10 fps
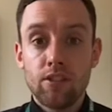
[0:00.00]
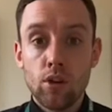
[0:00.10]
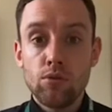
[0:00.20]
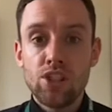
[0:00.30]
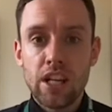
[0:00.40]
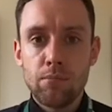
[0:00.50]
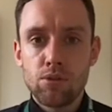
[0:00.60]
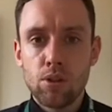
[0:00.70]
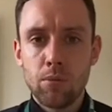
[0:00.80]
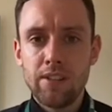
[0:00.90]
those shapes
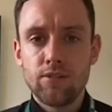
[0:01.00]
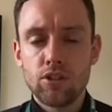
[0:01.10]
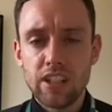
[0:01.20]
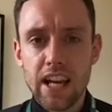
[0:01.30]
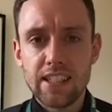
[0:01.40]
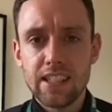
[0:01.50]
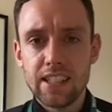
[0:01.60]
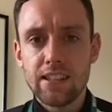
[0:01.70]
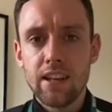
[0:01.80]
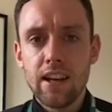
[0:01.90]
that we've
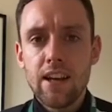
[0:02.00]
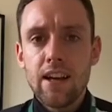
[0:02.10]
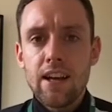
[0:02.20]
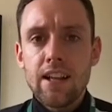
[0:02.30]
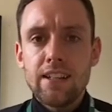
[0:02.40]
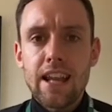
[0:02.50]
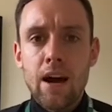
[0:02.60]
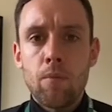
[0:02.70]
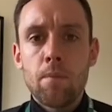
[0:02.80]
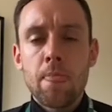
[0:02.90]
created.
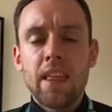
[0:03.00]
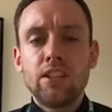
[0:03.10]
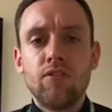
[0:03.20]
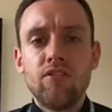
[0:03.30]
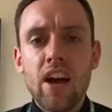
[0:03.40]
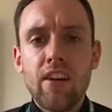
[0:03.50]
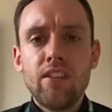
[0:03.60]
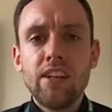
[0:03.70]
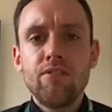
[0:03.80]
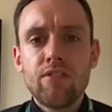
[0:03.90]
Now it's
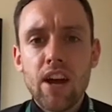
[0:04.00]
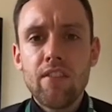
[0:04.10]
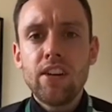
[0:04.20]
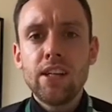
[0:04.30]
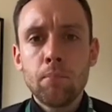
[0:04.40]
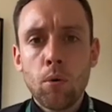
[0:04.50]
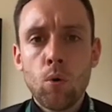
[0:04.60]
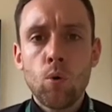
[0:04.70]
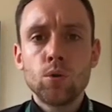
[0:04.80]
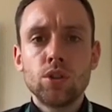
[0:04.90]
very, very
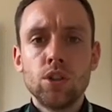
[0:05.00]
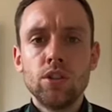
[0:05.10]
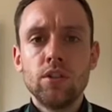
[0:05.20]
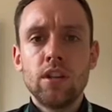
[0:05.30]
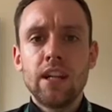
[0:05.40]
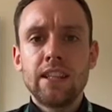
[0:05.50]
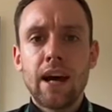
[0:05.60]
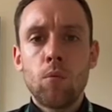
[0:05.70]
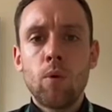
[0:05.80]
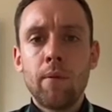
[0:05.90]
important
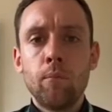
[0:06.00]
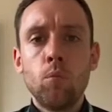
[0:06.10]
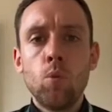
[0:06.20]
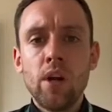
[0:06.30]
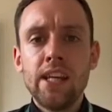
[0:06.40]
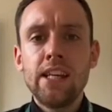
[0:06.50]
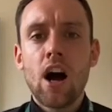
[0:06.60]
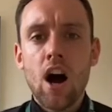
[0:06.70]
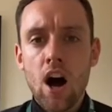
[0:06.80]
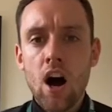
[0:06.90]
that when we
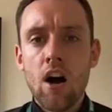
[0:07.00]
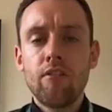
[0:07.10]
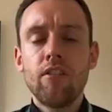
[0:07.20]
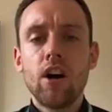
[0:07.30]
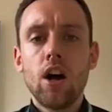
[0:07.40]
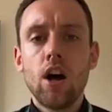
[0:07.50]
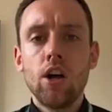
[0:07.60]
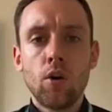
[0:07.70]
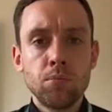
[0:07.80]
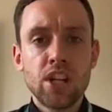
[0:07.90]
half an
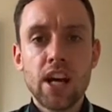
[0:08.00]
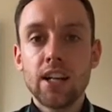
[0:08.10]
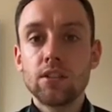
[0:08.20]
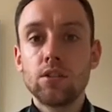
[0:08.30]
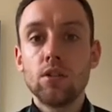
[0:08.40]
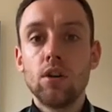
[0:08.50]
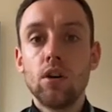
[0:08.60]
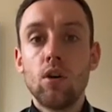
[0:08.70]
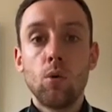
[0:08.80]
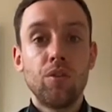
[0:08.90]
object,
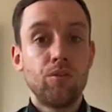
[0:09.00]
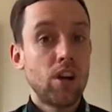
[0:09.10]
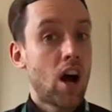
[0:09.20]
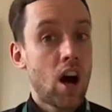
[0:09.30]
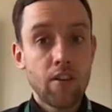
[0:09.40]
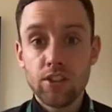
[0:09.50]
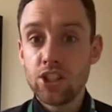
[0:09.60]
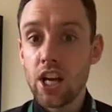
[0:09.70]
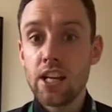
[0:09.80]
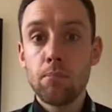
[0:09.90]
or if we half a
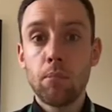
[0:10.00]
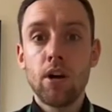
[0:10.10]
shape,